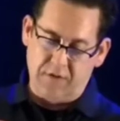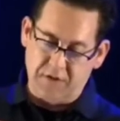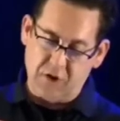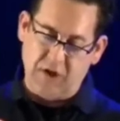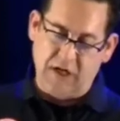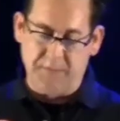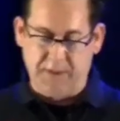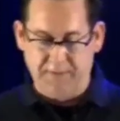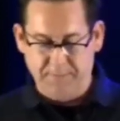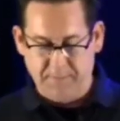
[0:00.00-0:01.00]
as a
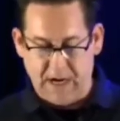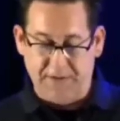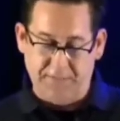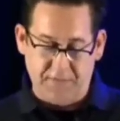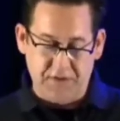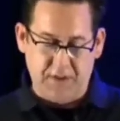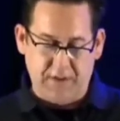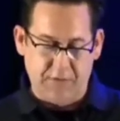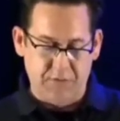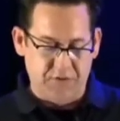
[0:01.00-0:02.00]
tradesman at the
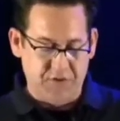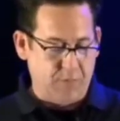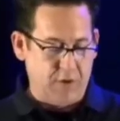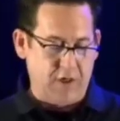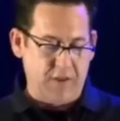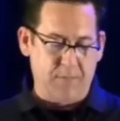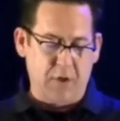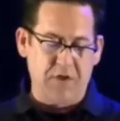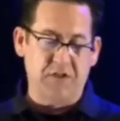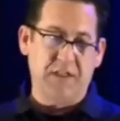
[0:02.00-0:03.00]
facility, I was also part of the
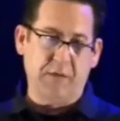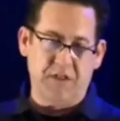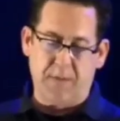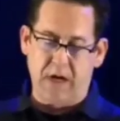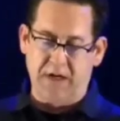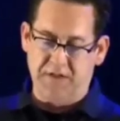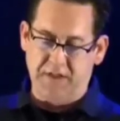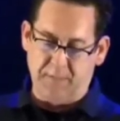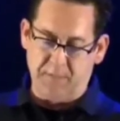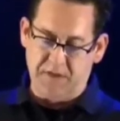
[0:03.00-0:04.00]
emergency response
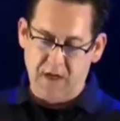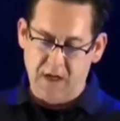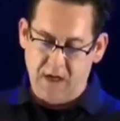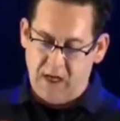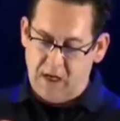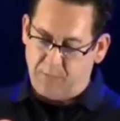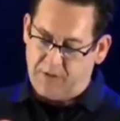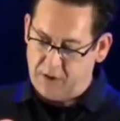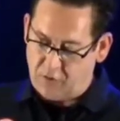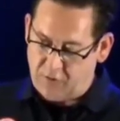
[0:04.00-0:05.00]
teams and
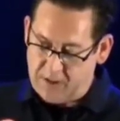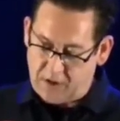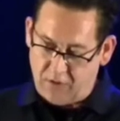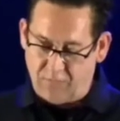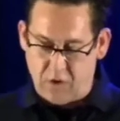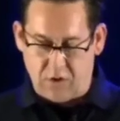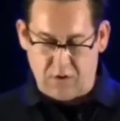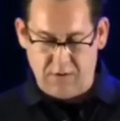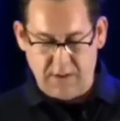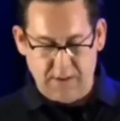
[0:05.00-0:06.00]
played a critical
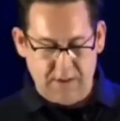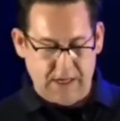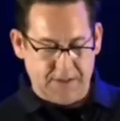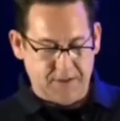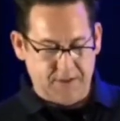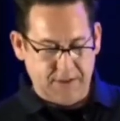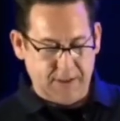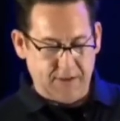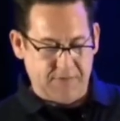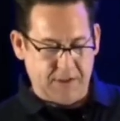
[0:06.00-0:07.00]
role as a
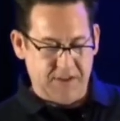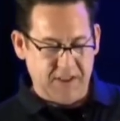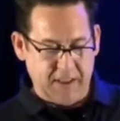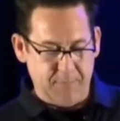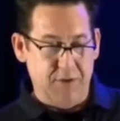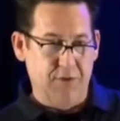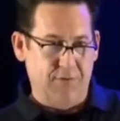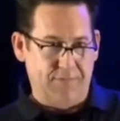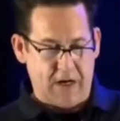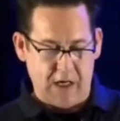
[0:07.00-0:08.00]
lead of their Team 2
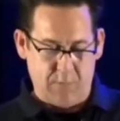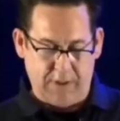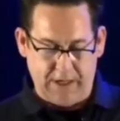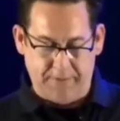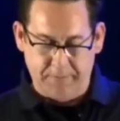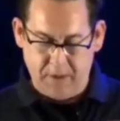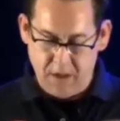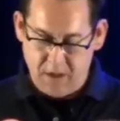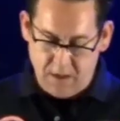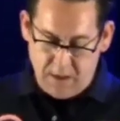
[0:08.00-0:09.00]
Fire Brigade.
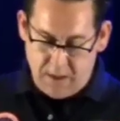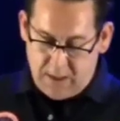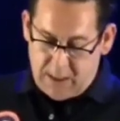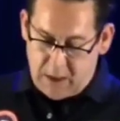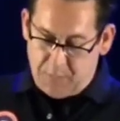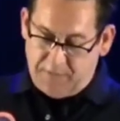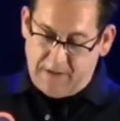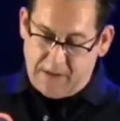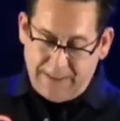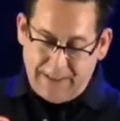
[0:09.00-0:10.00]
It would be
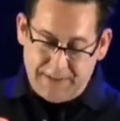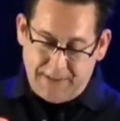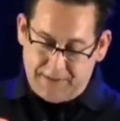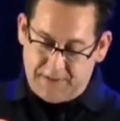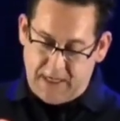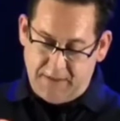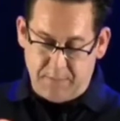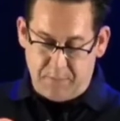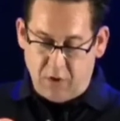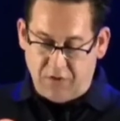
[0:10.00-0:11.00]
very easy to say
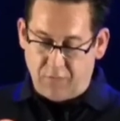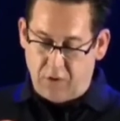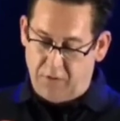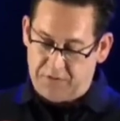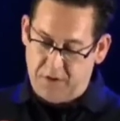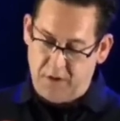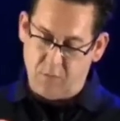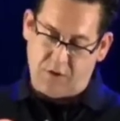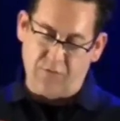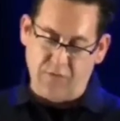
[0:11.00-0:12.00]
that both roles
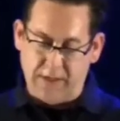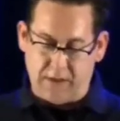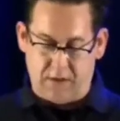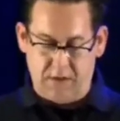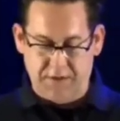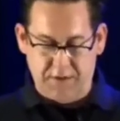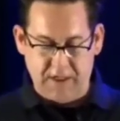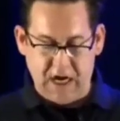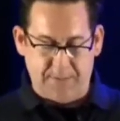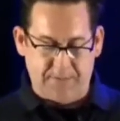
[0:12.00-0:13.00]
were critical to
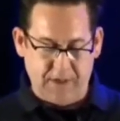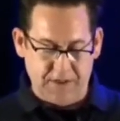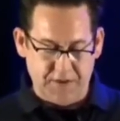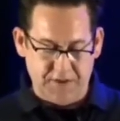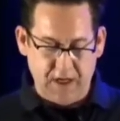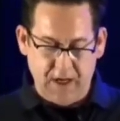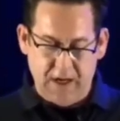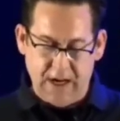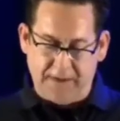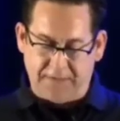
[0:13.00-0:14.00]
the operations
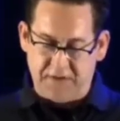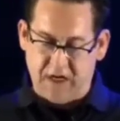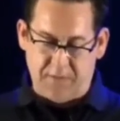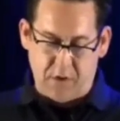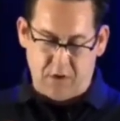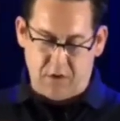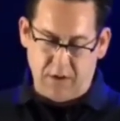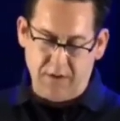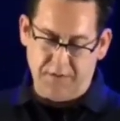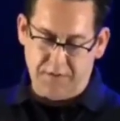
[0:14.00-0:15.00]
at the South Pole
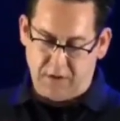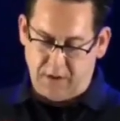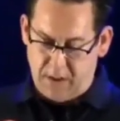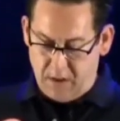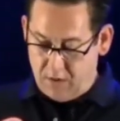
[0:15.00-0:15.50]
during